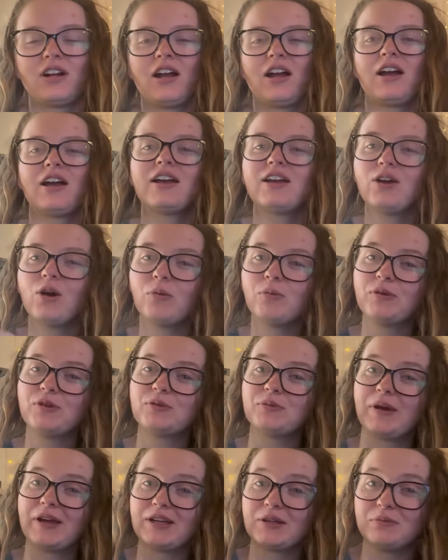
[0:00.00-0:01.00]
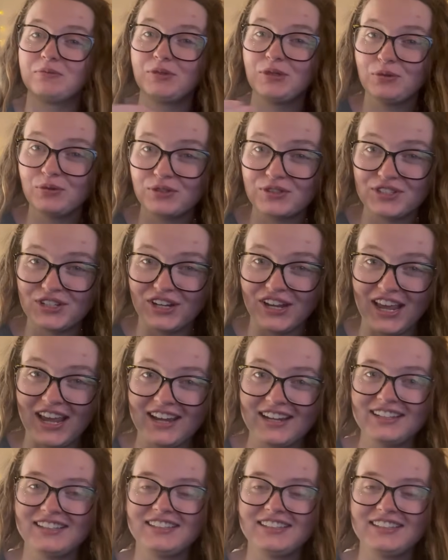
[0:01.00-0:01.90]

I opened my computer today,